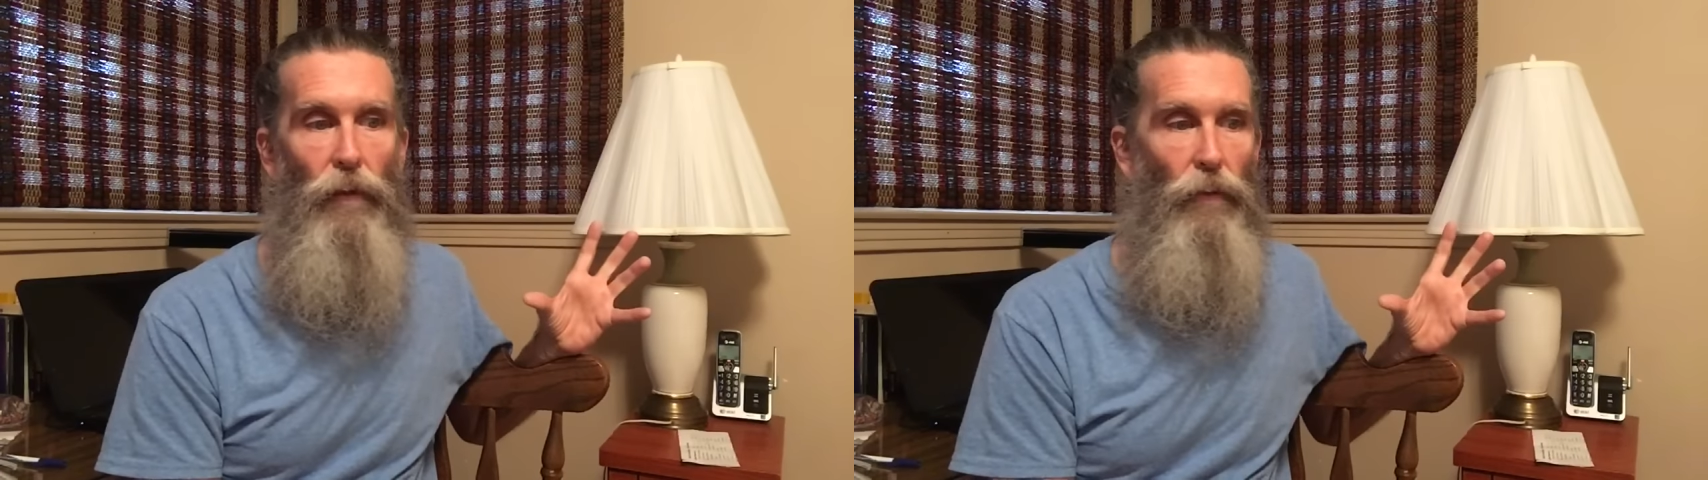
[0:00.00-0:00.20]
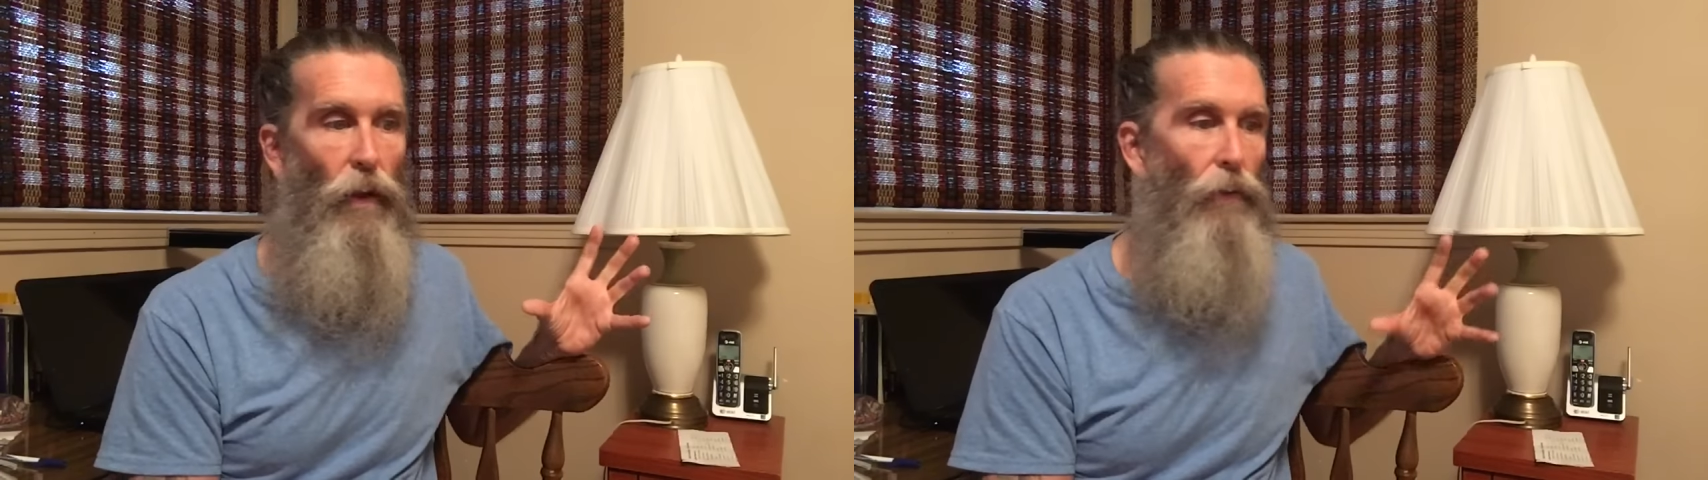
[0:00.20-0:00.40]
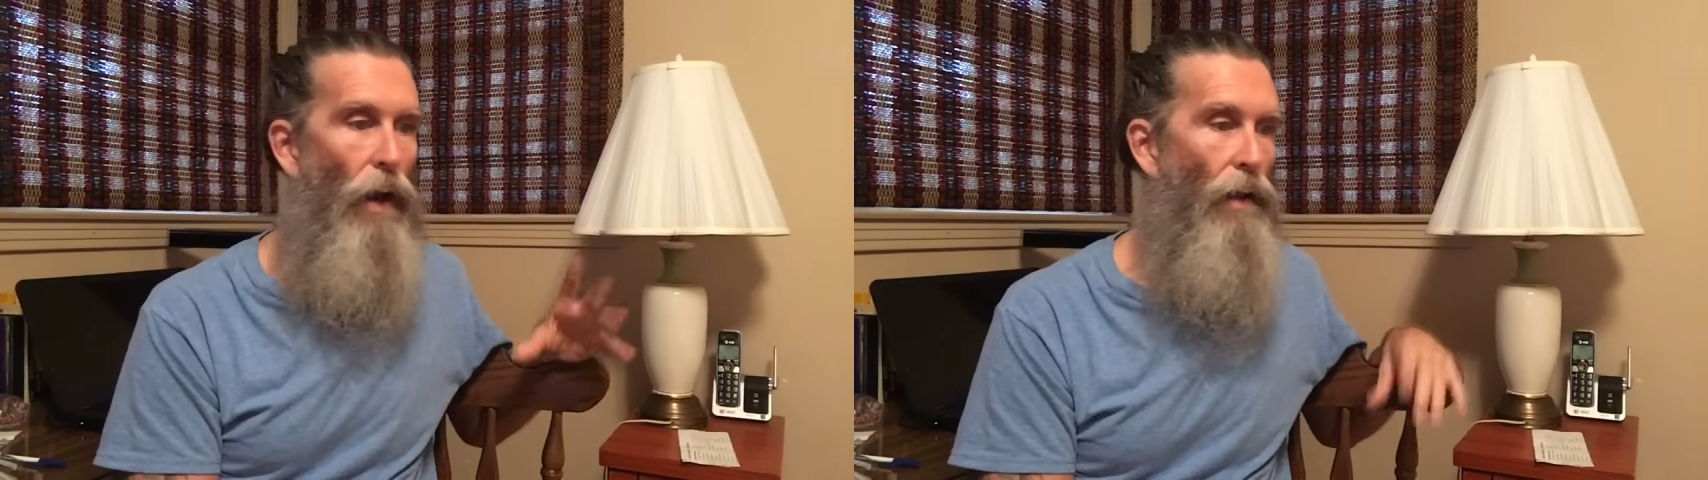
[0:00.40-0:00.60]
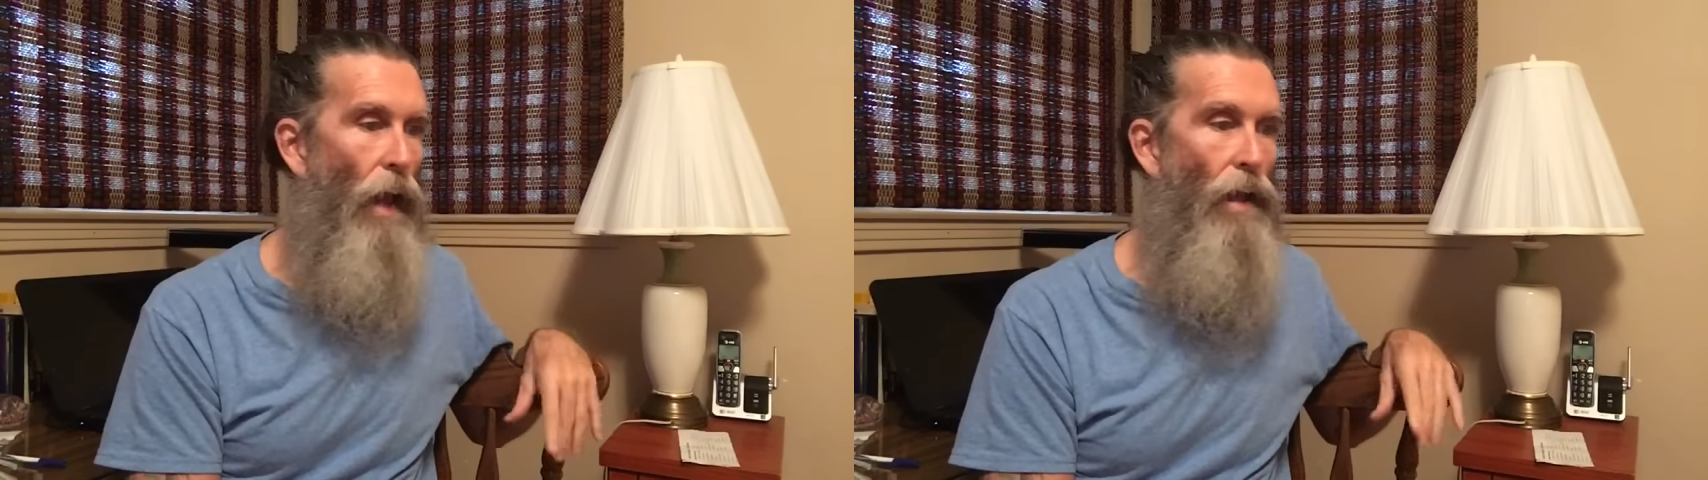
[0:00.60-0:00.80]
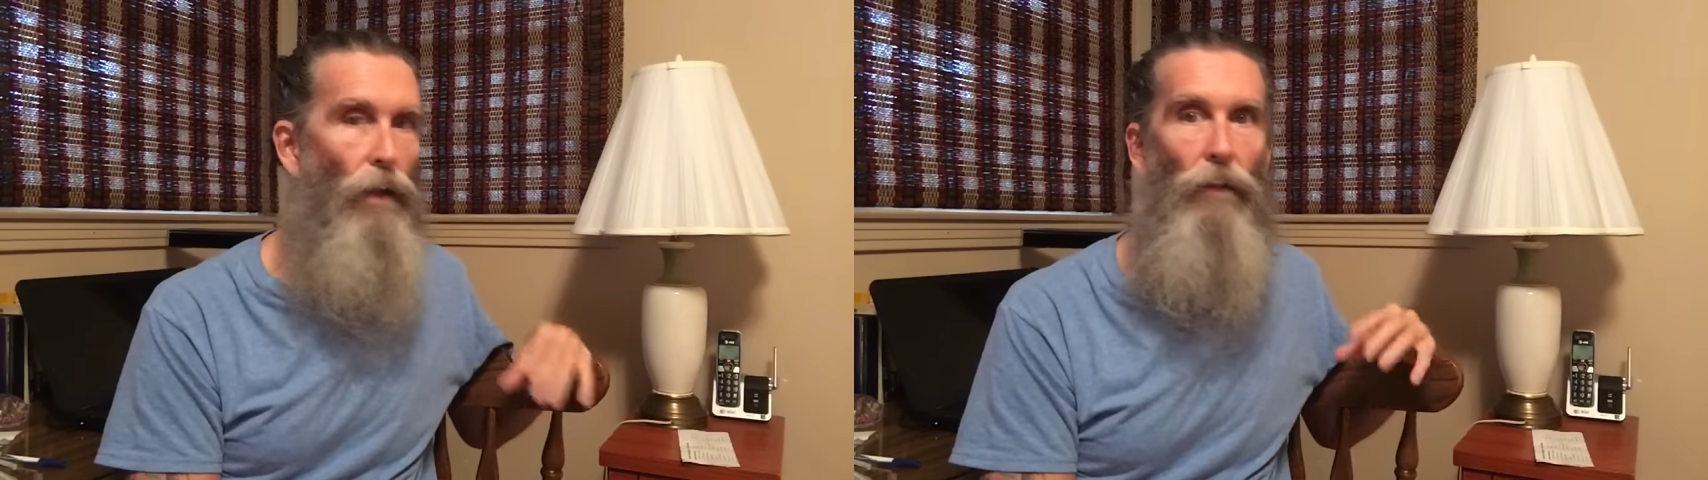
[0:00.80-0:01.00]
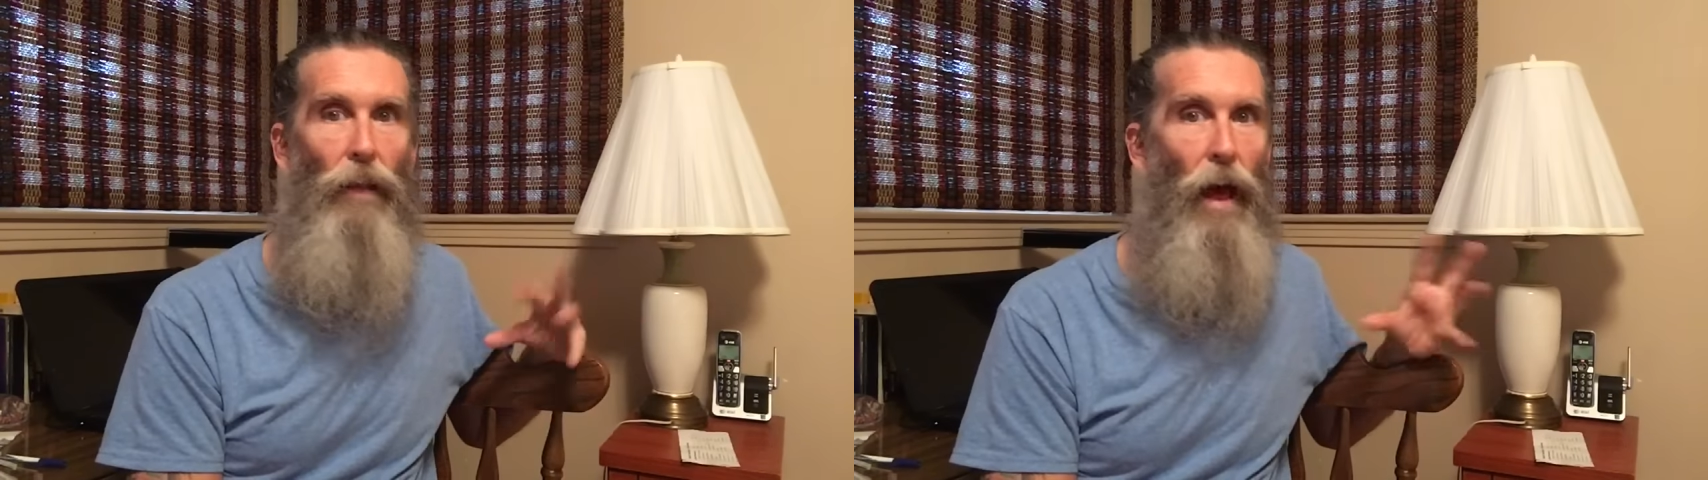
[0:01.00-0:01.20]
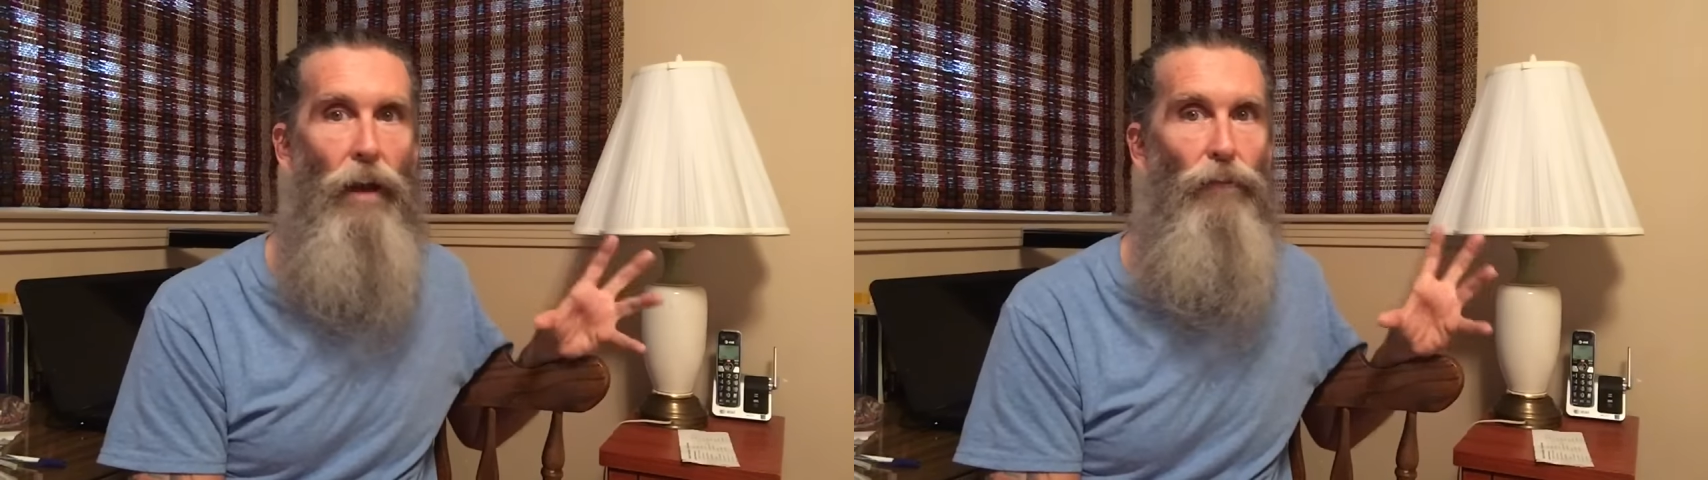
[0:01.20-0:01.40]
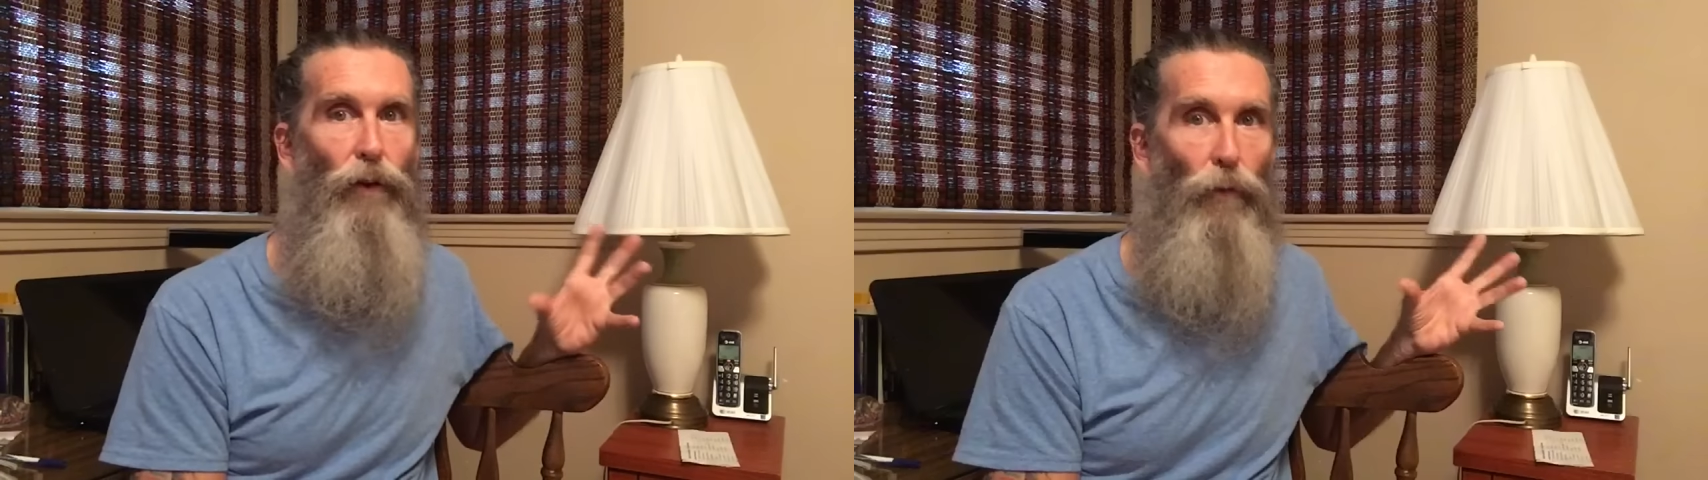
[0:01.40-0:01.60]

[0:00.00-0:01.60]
You know, I ate a lot of